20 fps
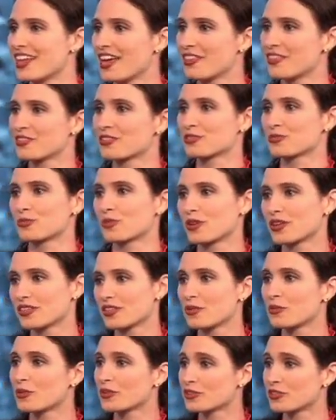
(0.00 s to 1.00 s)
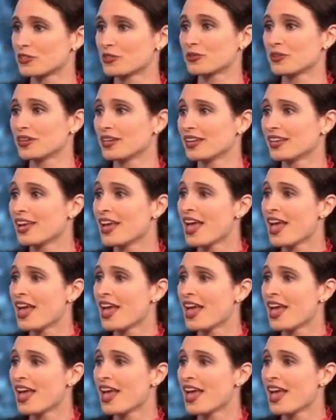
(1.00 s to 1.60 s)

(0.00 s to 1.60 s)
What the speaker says: that there's work that we're doing.